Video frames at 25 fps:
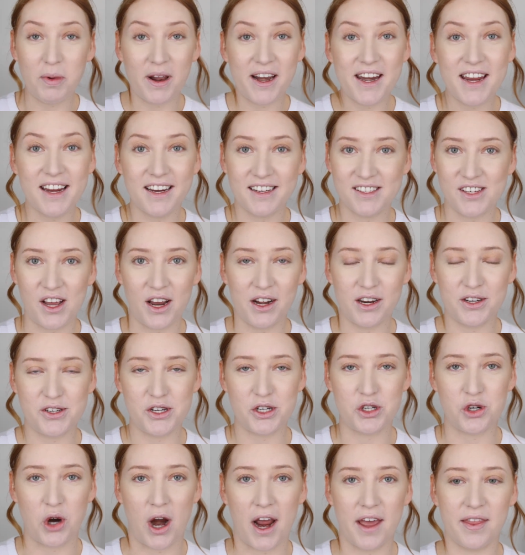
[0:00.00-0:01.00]
bloody excited to
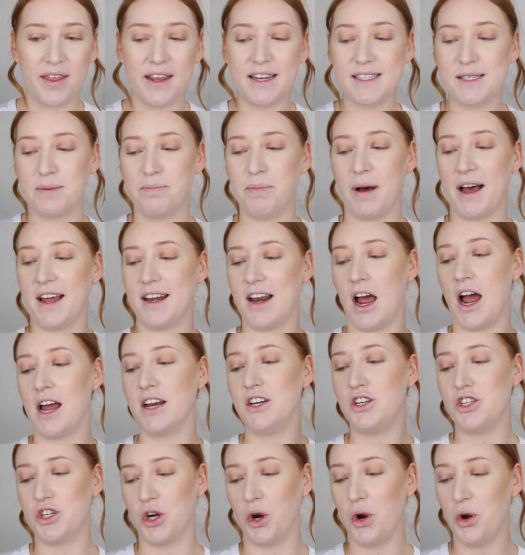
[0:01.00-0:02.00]
try this, but
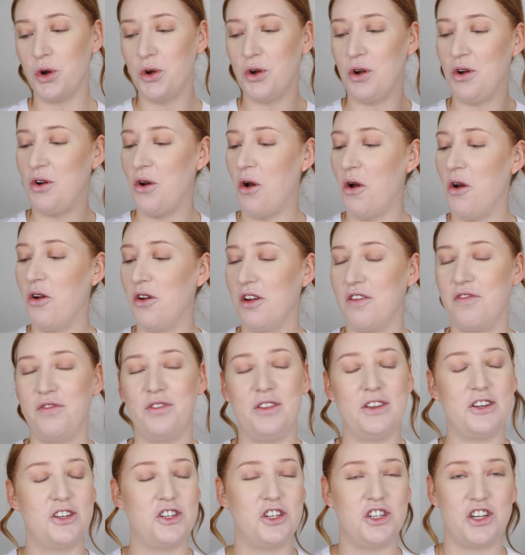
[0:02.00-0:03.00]
I don't know
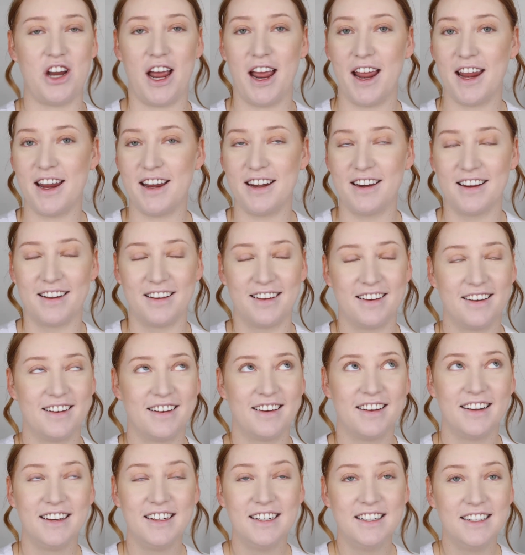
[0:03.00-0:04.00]
if this shade
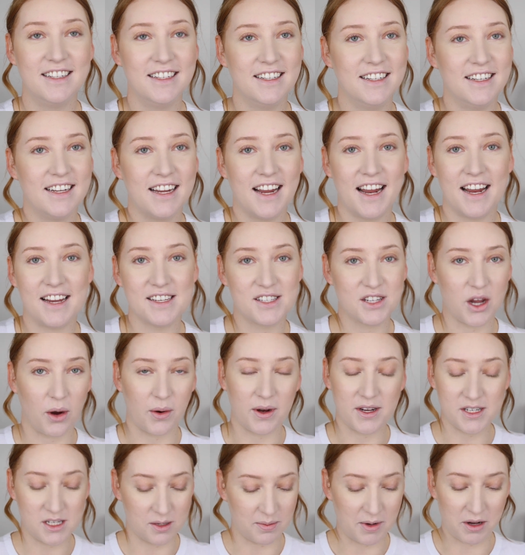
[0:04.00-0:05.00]
is
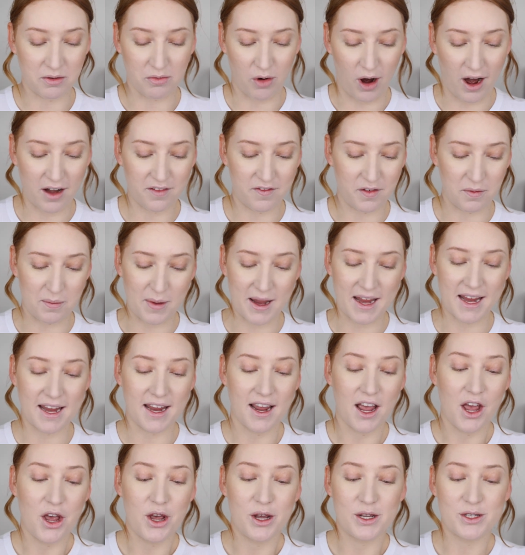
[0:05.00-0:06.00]
going to be right for
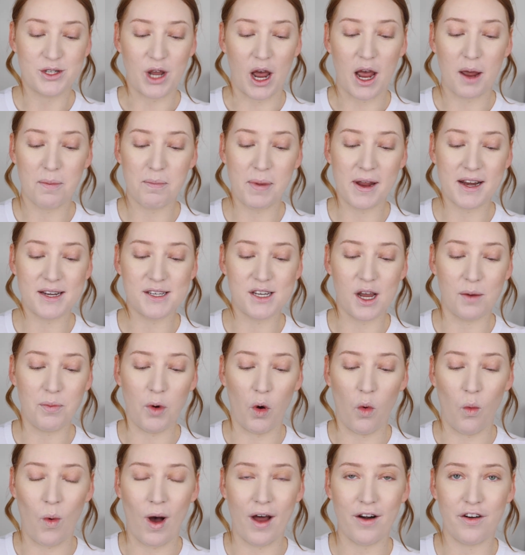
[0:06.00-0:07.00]
me. So I picked
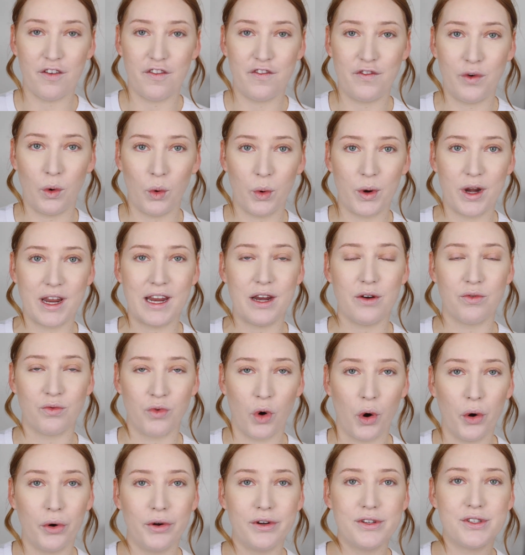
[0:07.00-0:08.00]
up 140
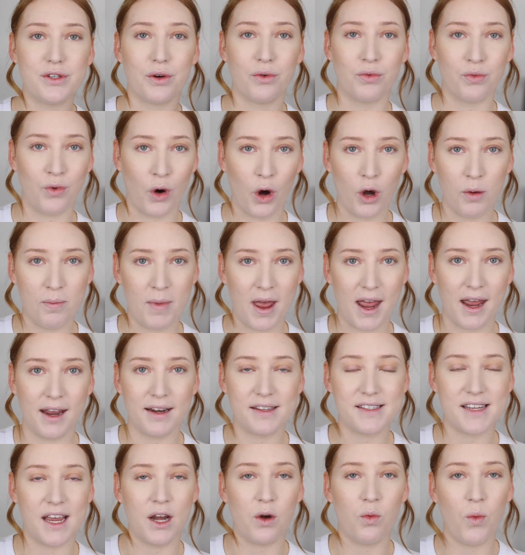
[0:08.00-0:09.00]
Rose
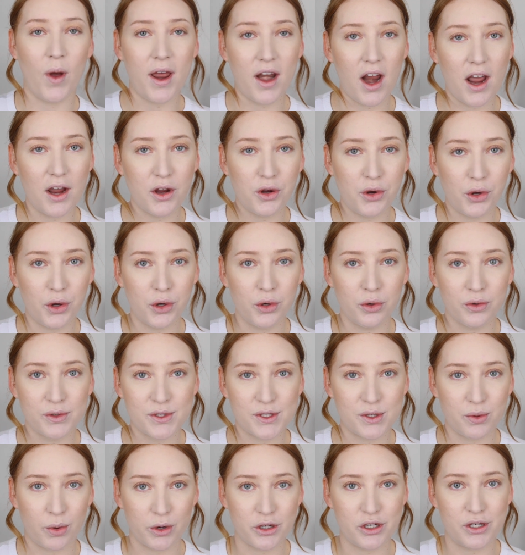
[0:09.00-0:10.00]
Romance, and when I googled
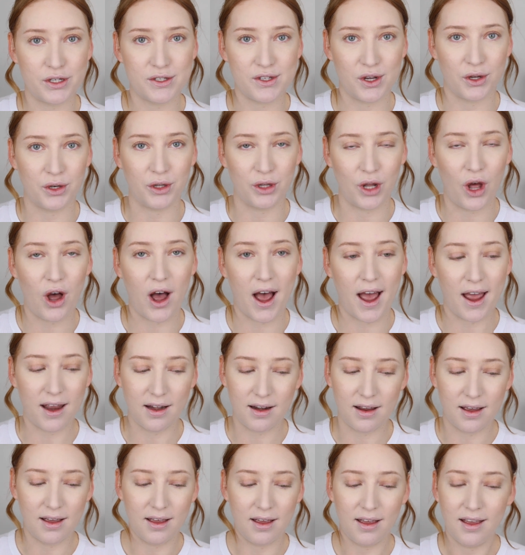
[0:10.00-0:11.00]
swatches
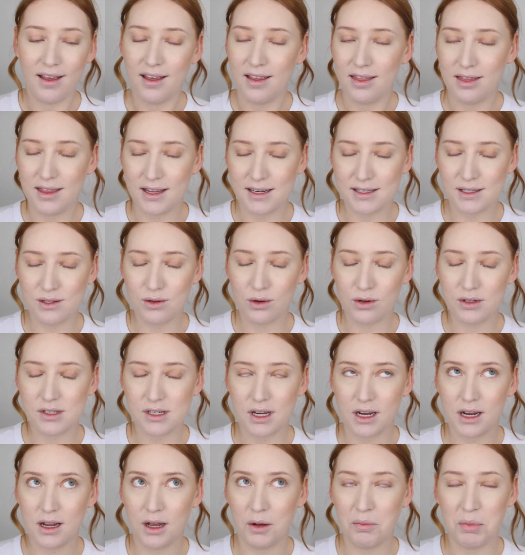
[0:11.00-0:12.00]
online, this
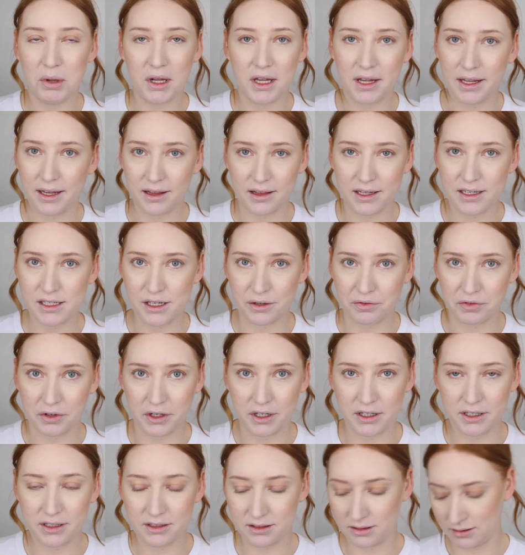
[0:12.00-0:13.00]
looked completely
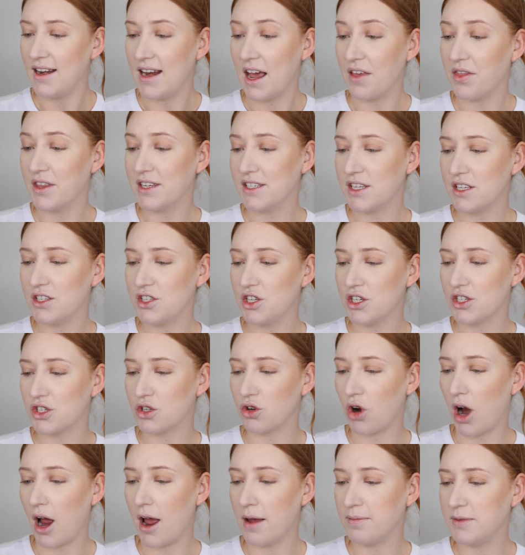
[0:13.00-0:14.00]
different. Now this is
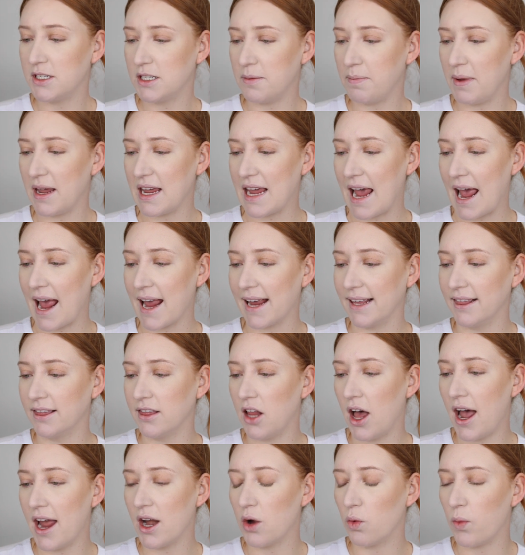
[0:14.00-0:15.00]
described to be a
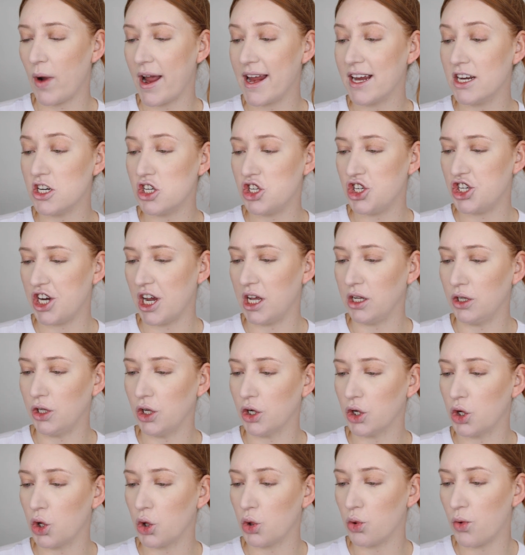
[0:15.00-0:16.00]
lightweight
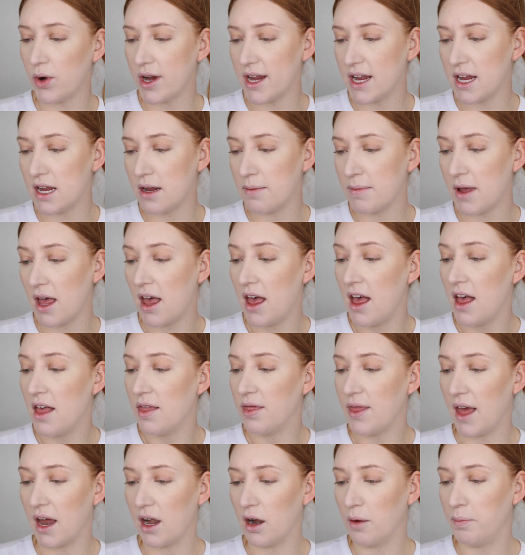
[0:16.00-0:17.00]
gel cream
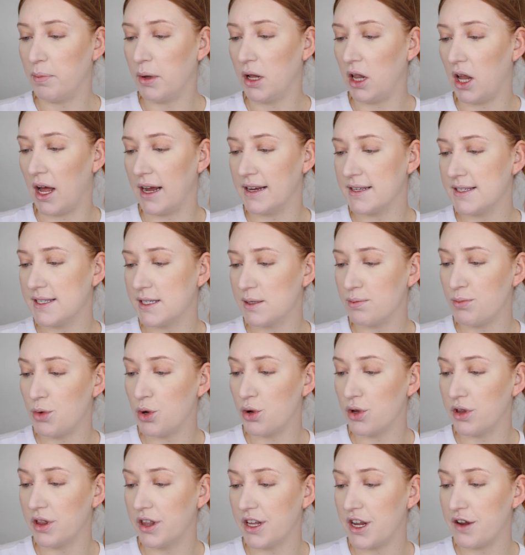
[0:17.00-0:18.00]
that applies
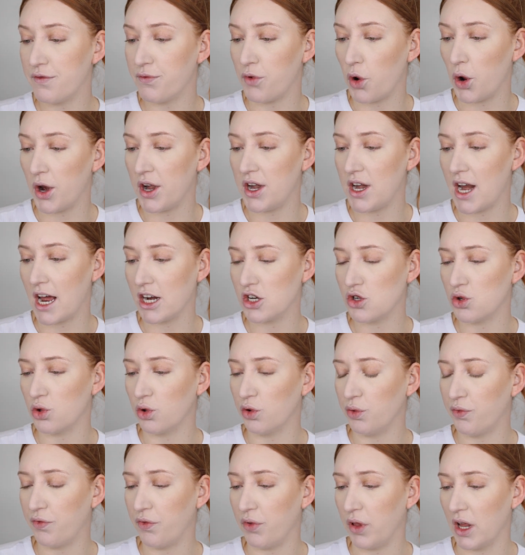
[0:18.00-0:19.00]
smoothly for a
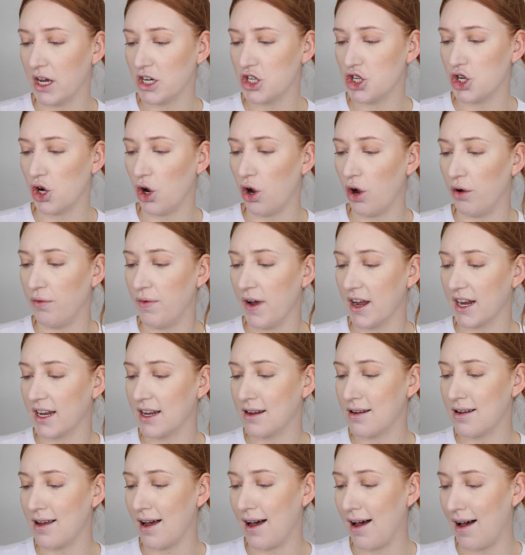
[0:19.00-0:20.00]
natural flush of
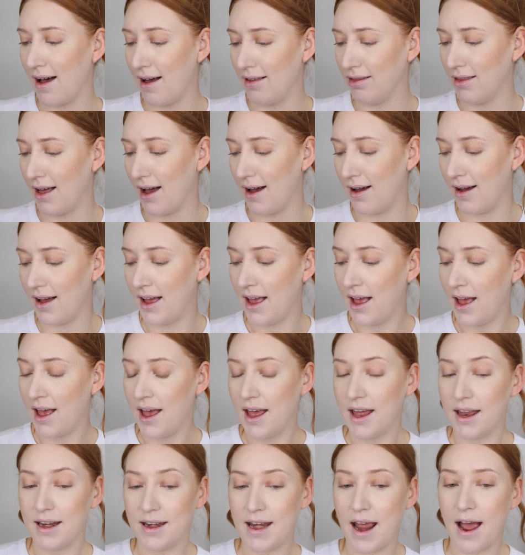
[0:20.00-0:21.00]
color.
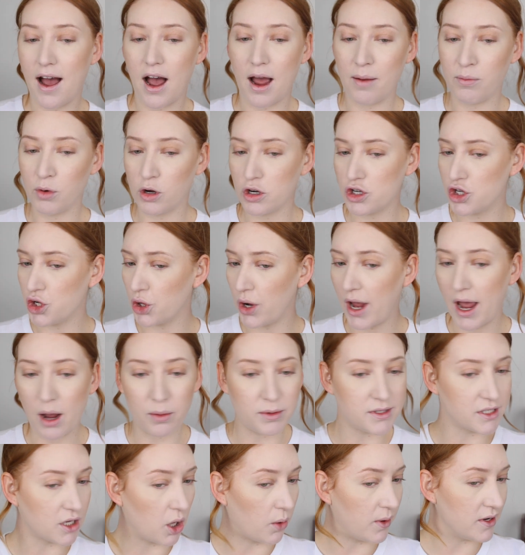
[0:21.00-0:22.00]
Now I'm not sure how
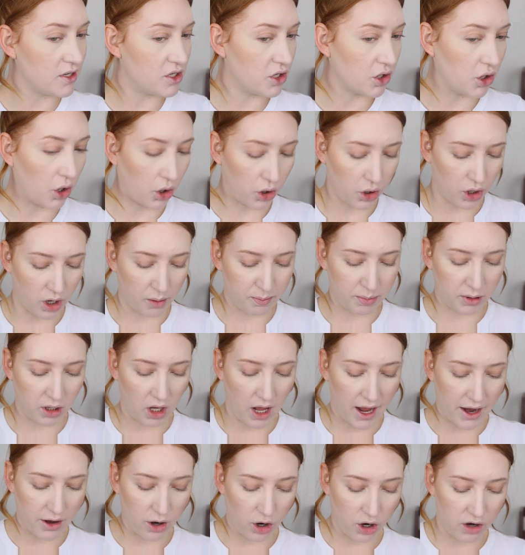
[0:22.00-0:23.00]
it's going to go
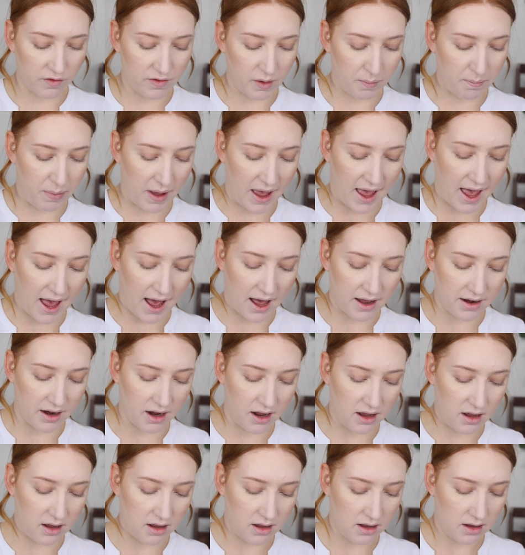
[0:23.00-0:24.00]
applied over
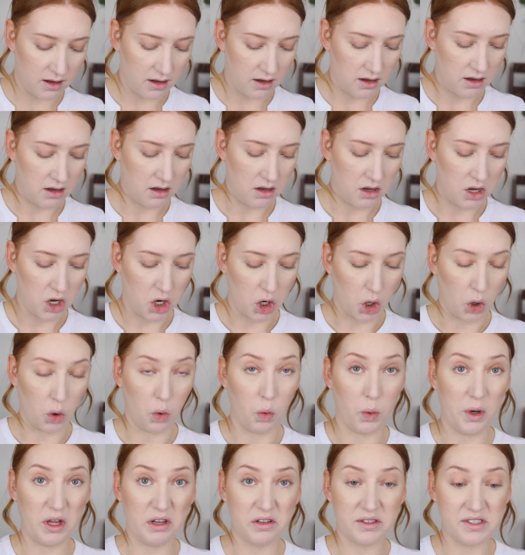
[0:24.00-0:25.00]
powder.
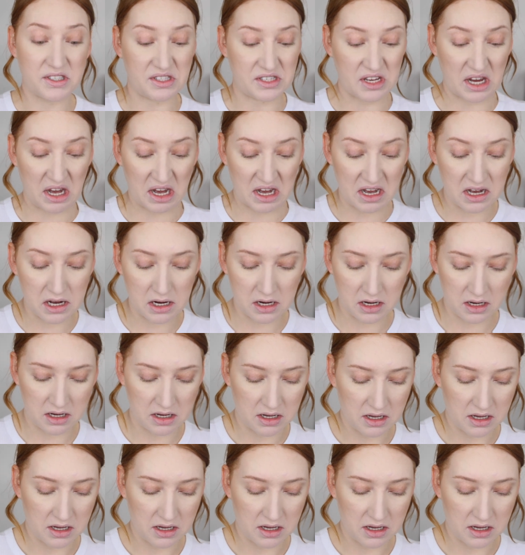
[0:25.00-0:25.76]
We'll see.